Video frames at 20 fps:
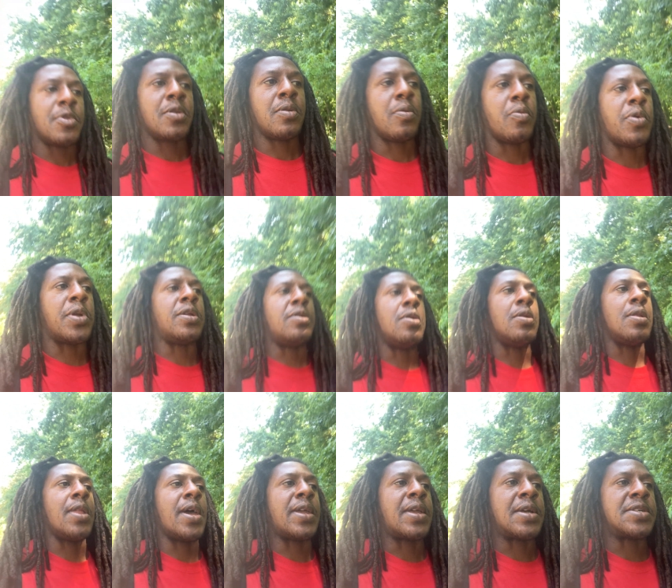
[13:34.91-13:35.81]
When you,
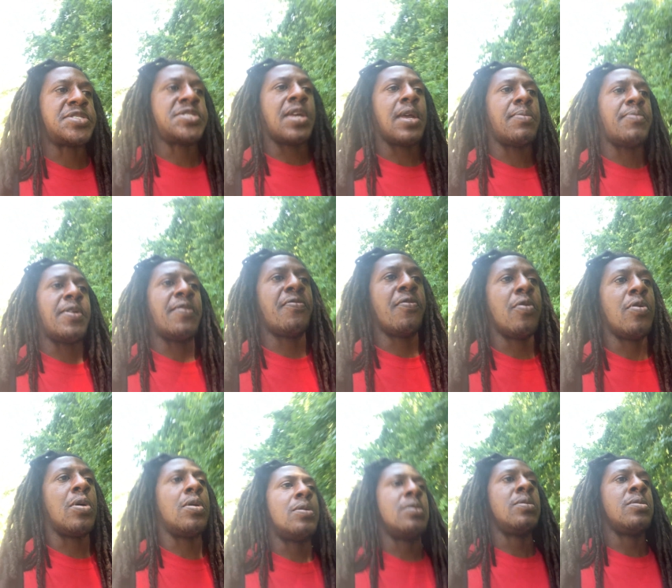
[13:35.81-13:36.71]
like I said
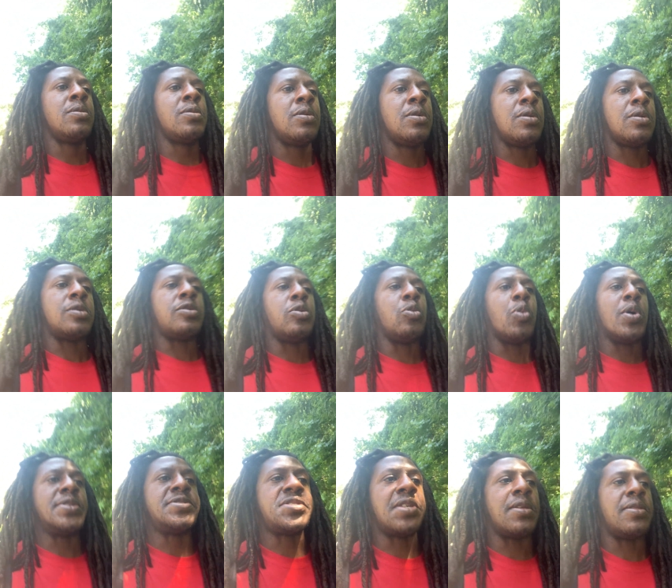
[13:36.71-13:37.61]
before, you
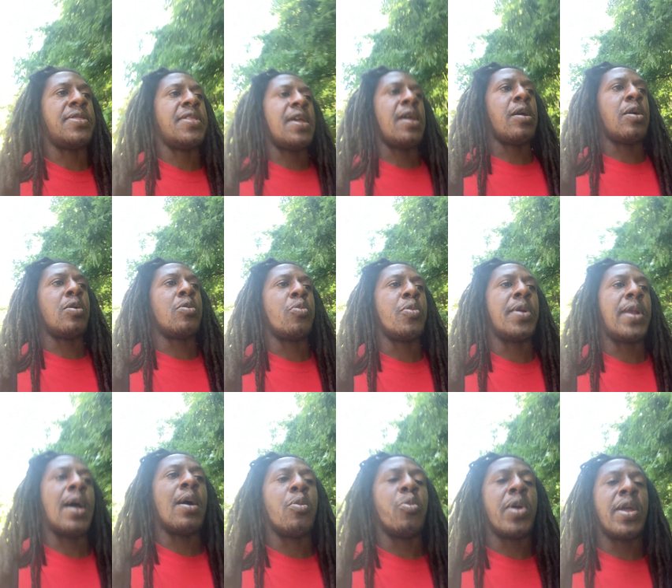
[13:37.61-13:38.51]
wasn't there when
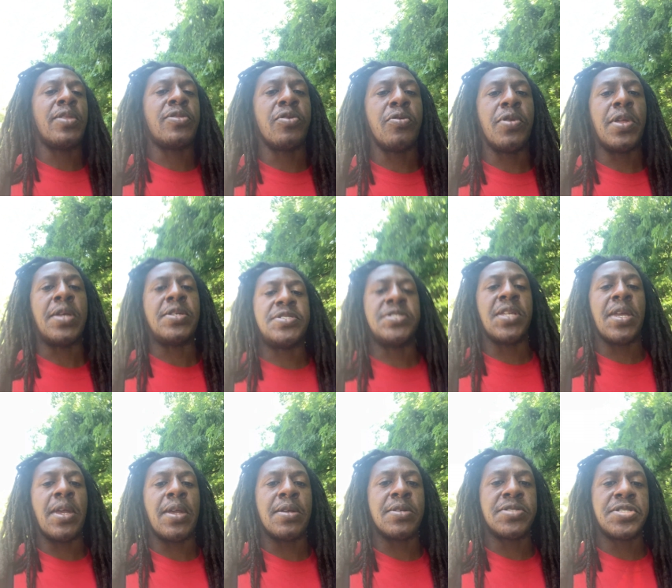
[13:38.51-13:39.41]
I went through these
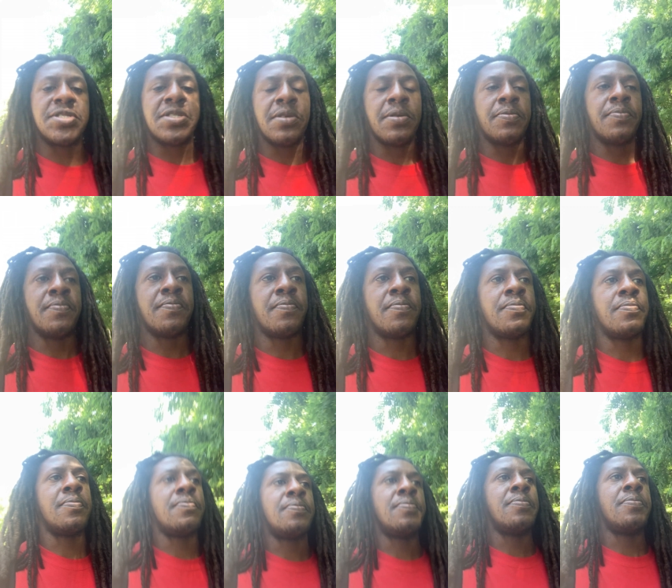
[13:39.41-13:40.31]
things.
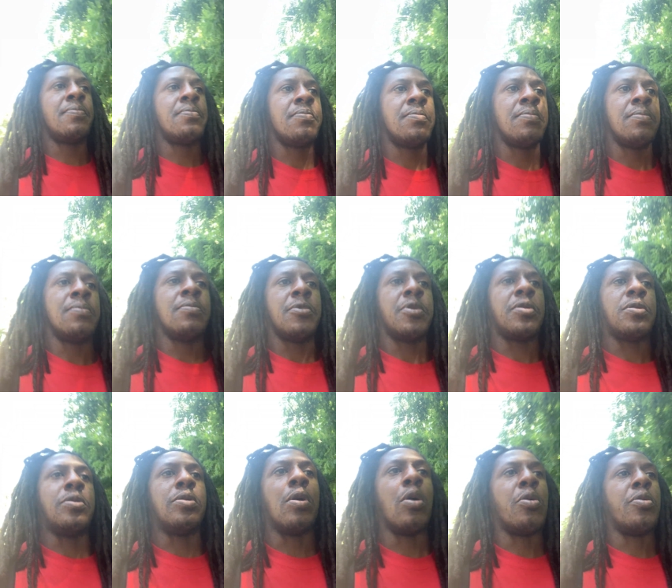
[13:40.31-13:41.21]

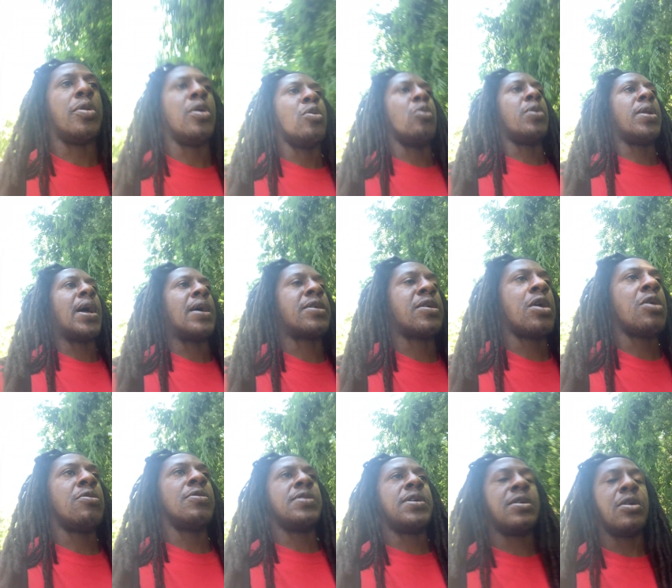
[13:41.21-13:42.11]
You don't know what I
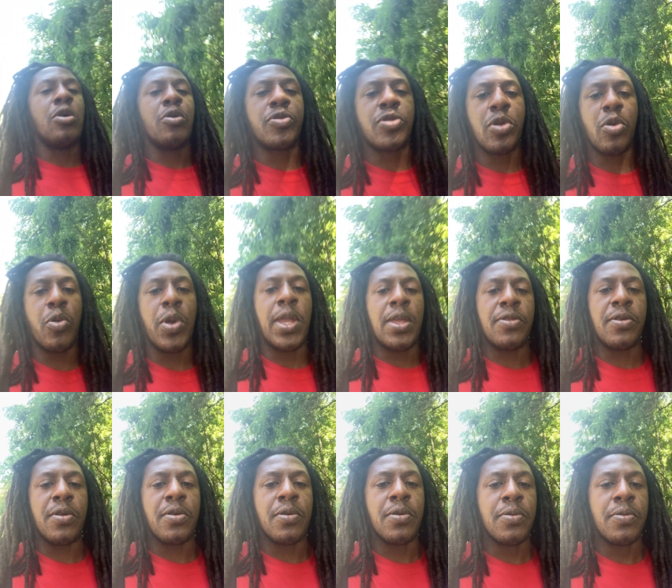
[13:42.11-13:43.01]
currently go through either.